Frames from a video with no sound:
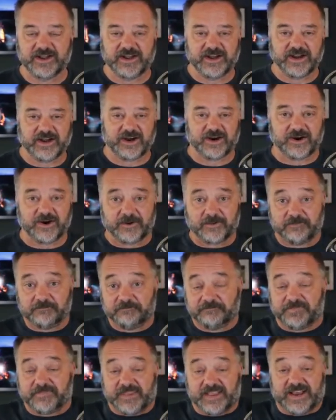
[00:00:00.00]

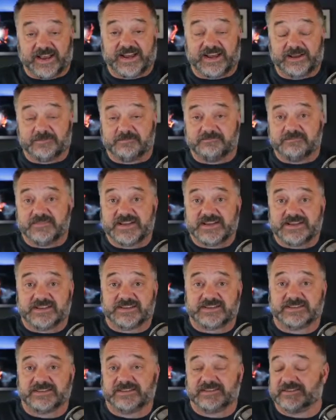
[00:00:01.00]
I gotta
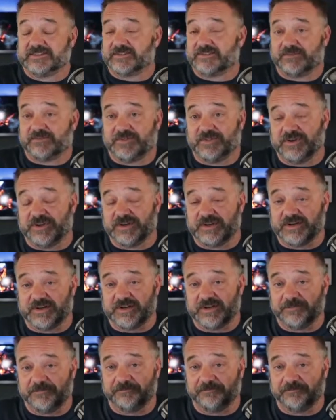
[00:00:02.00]
admit, the